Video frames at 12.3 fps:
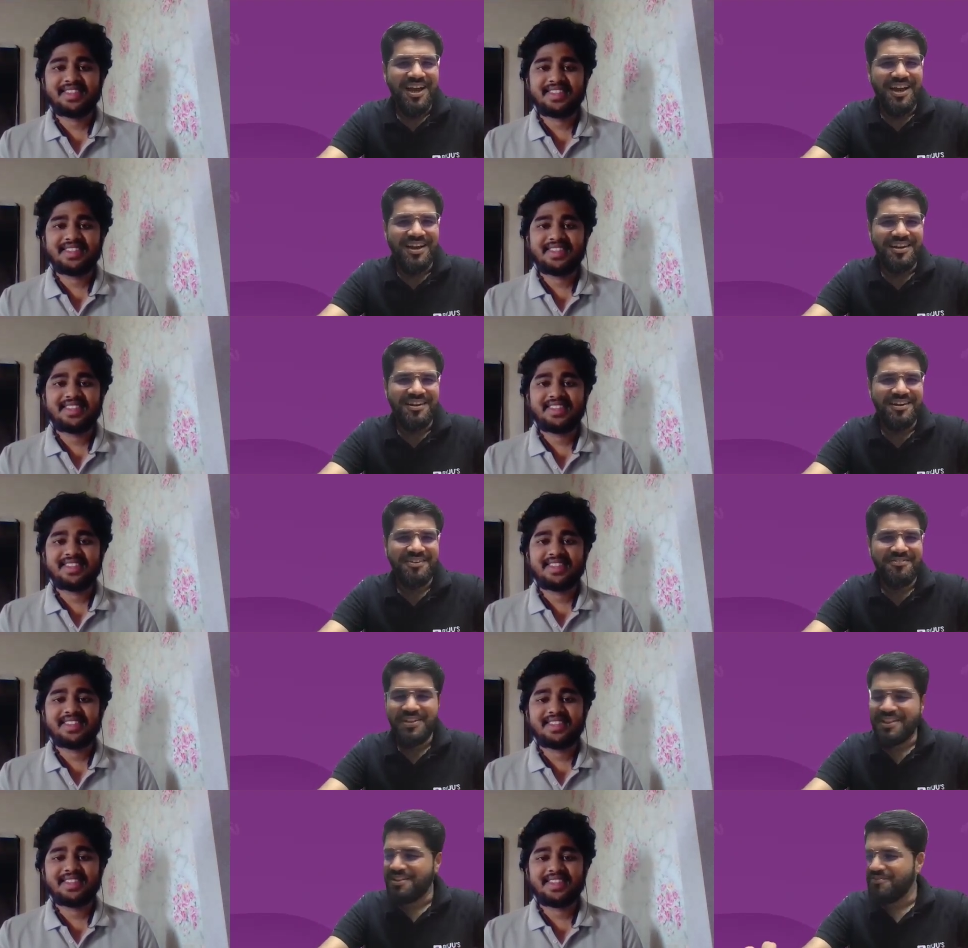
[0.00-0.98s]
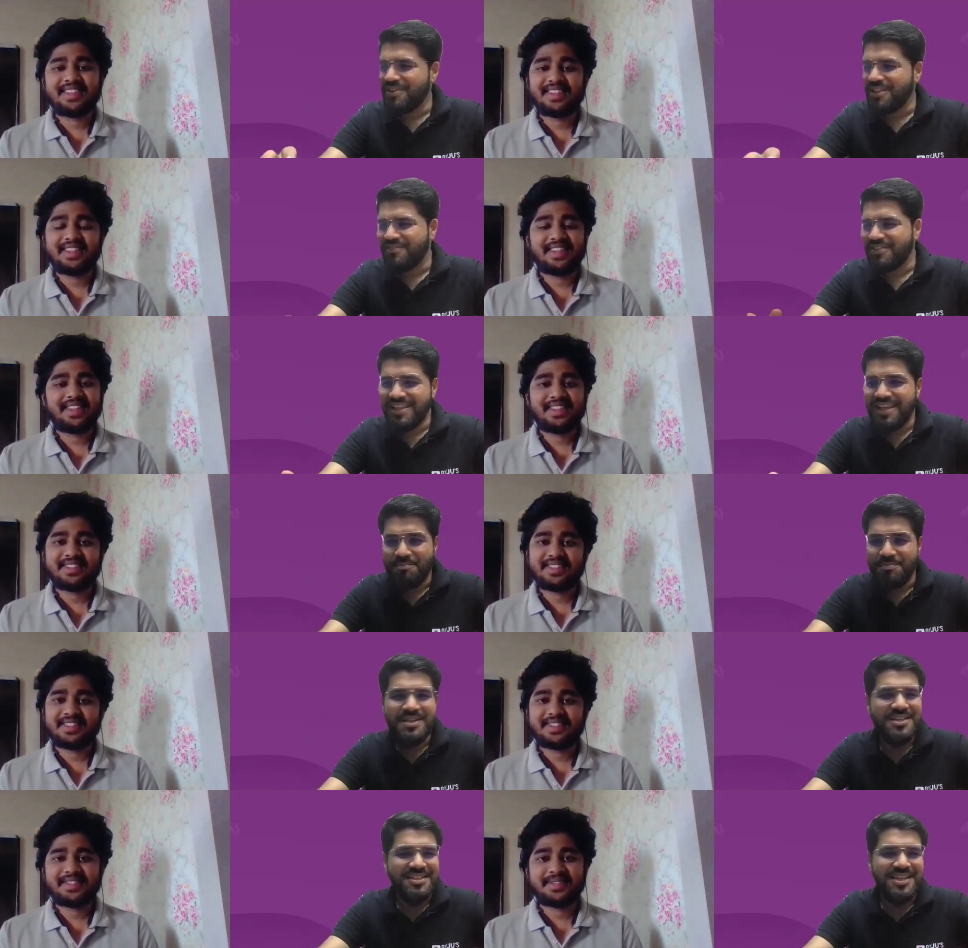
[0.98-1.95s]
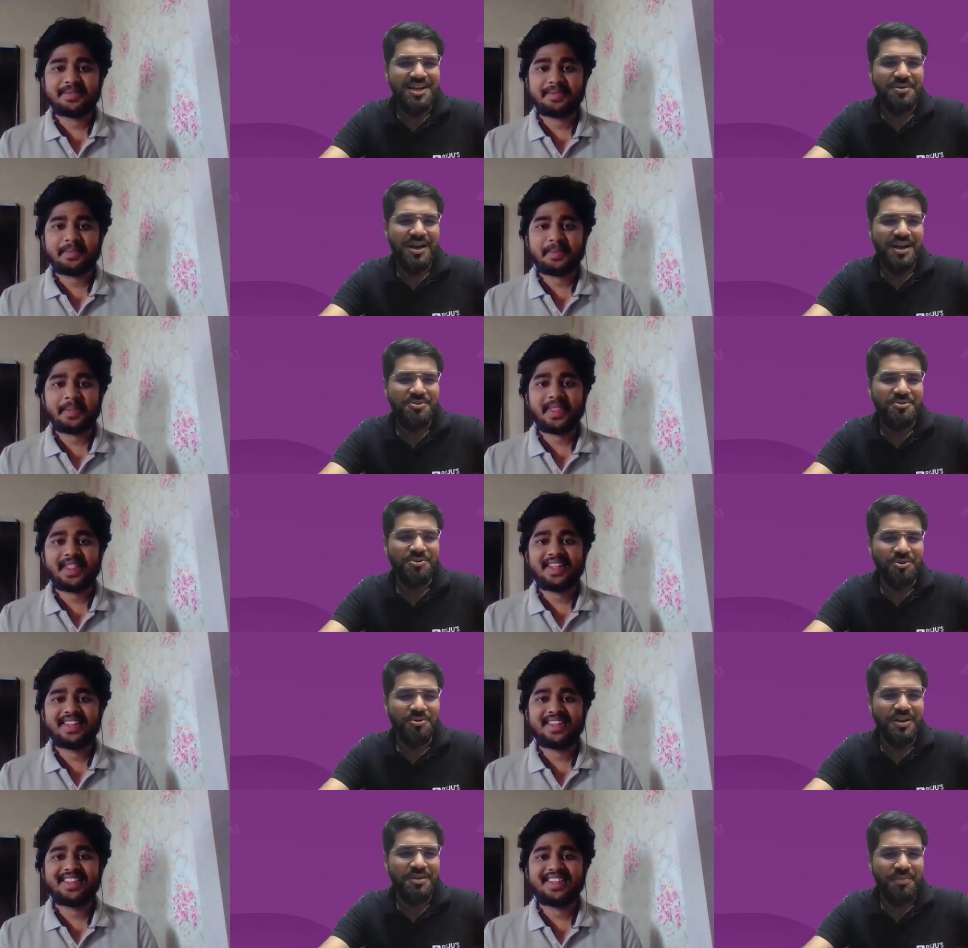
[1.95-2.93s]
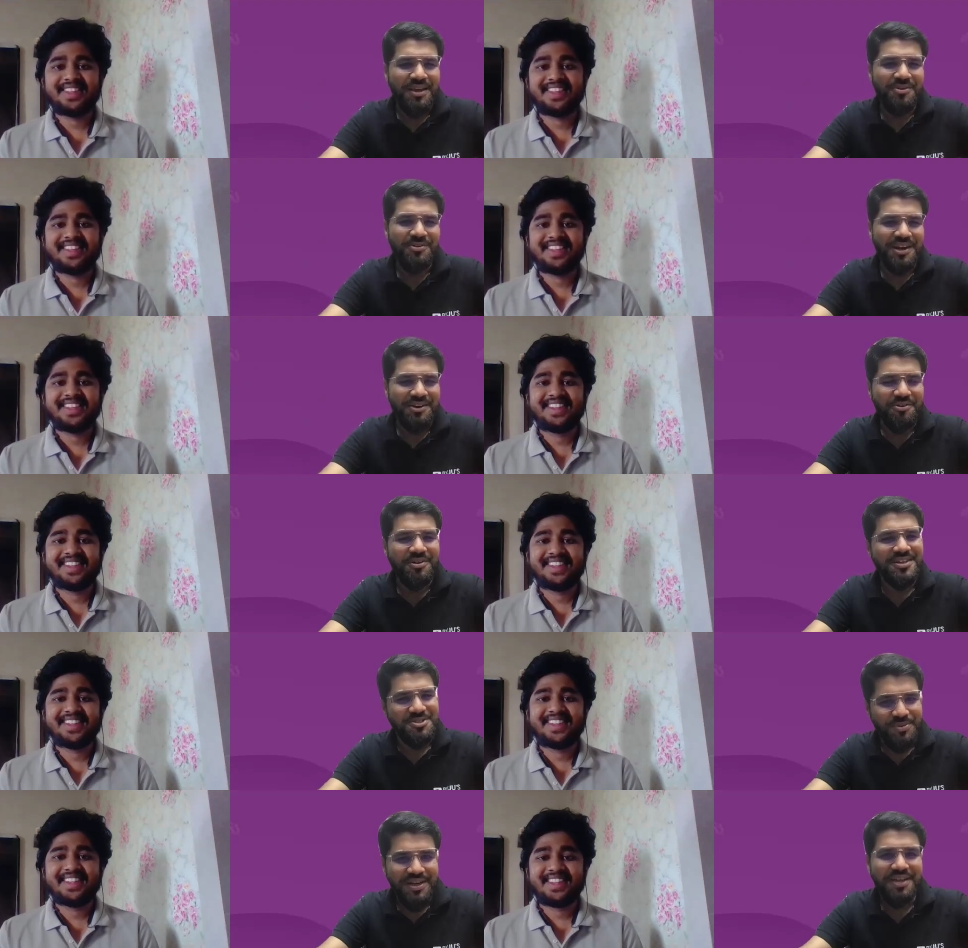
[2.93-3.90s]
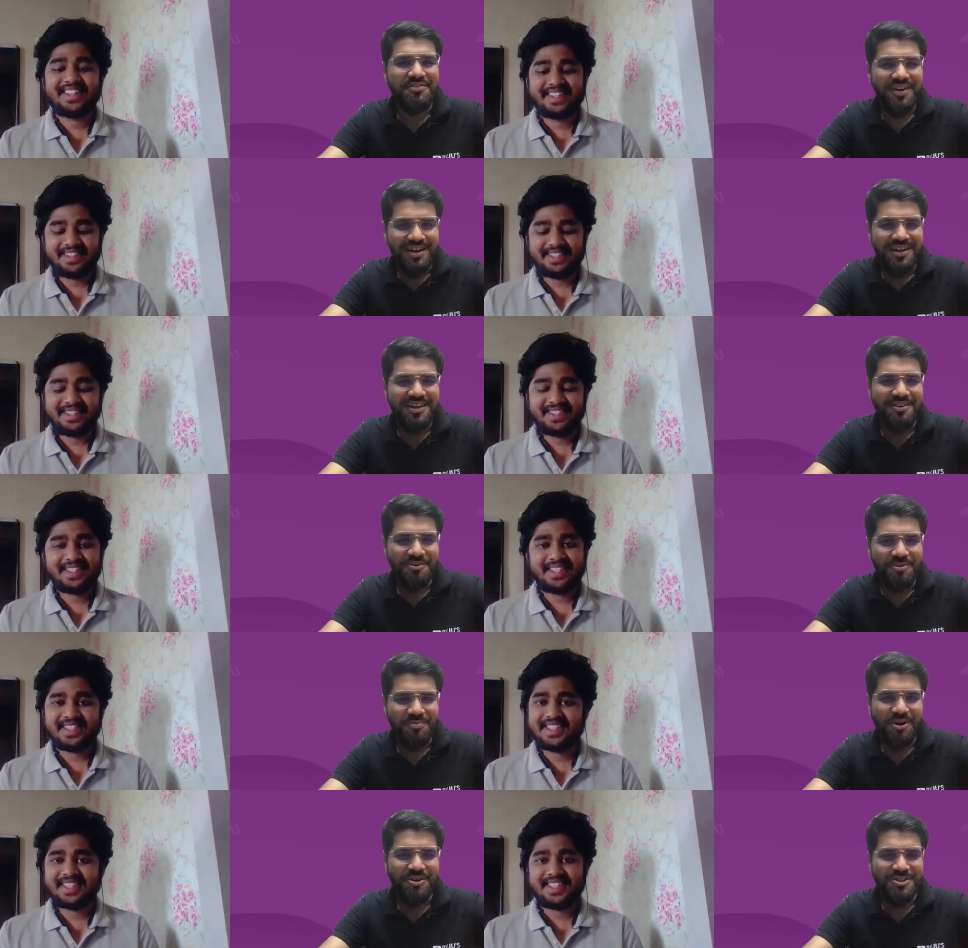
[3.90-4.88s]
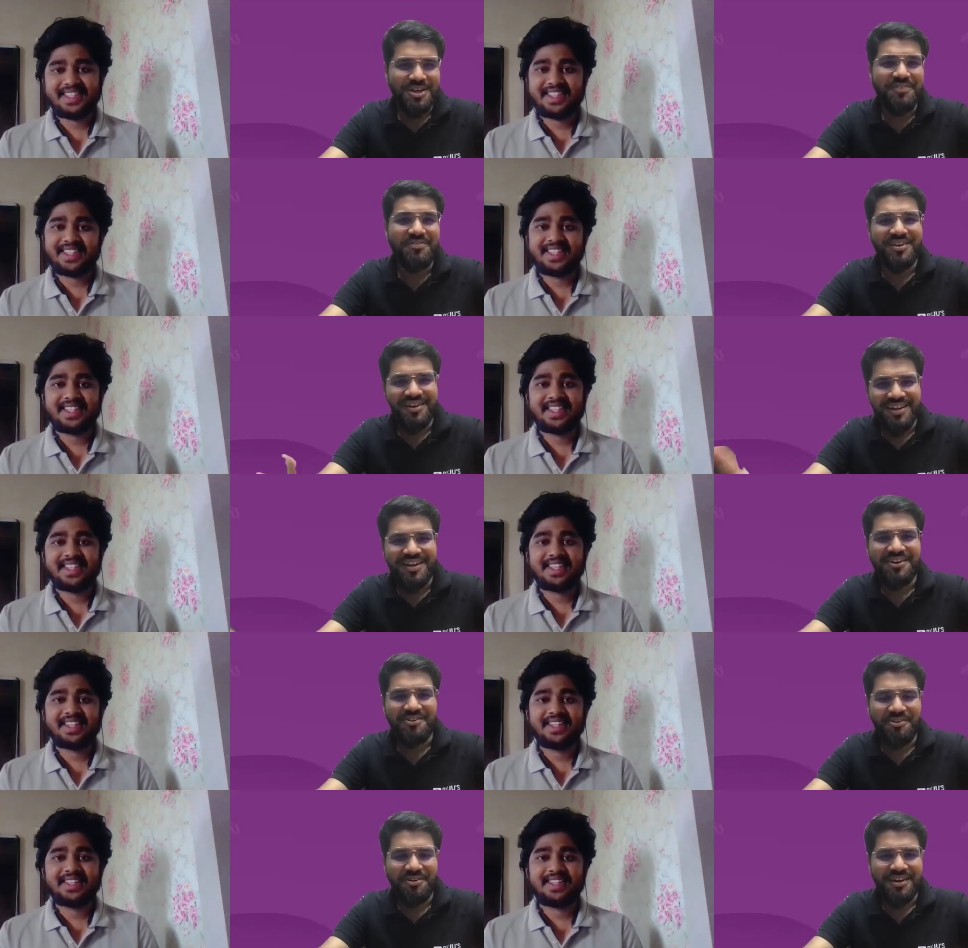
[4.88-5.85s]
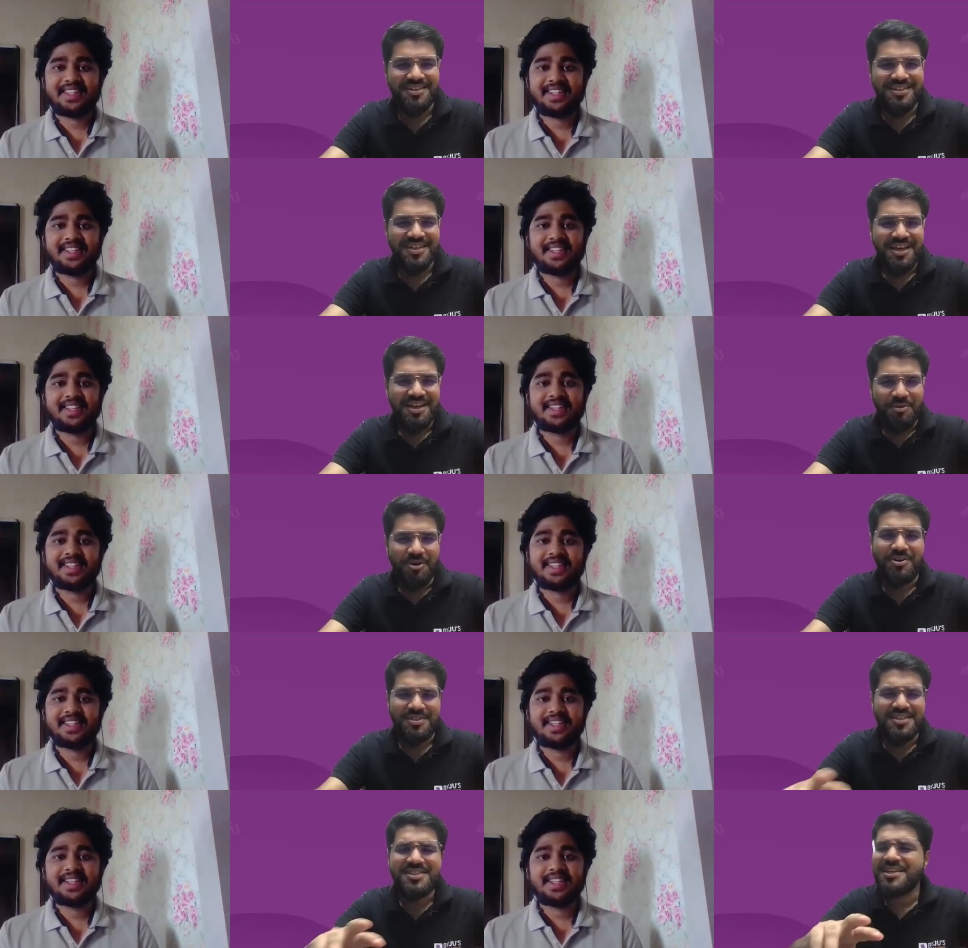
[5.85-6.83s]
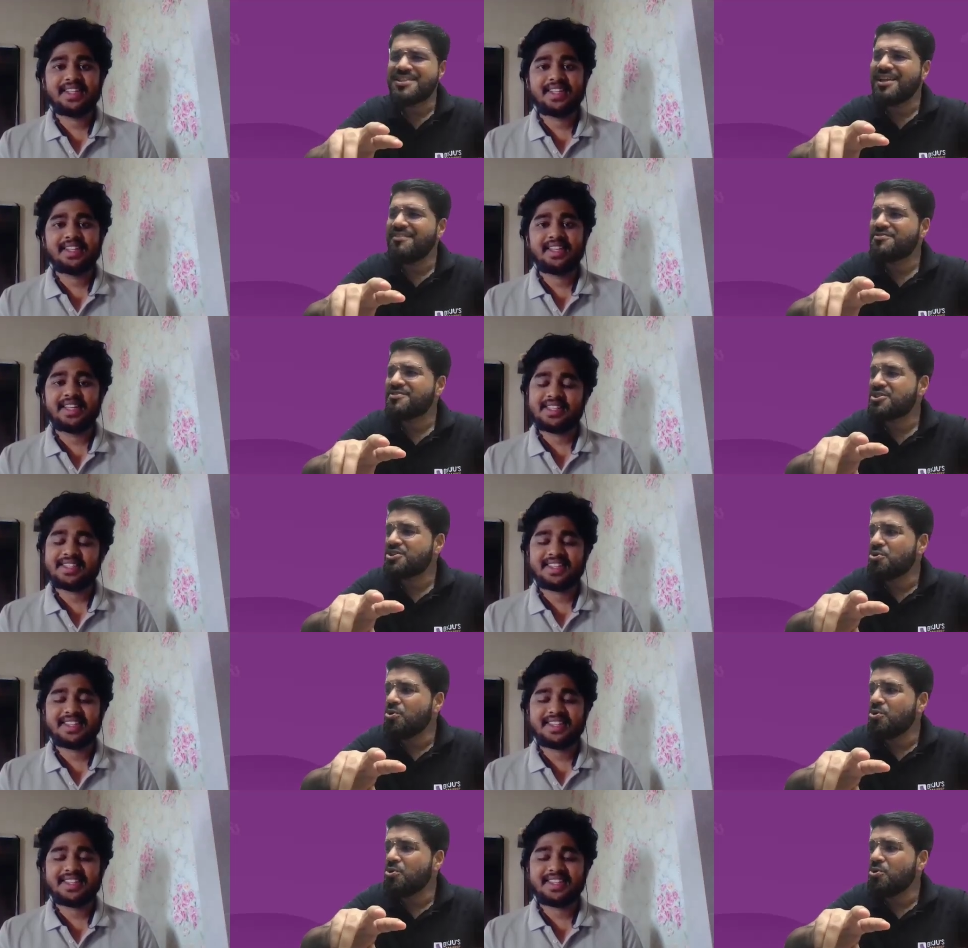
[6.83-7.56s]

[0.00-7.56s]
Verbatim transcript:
Speaker 1: and uh, with, with with the ambitions that you had to grow in microelectronics, you will definitely grow, because you have learned electronics. Because this itself yes.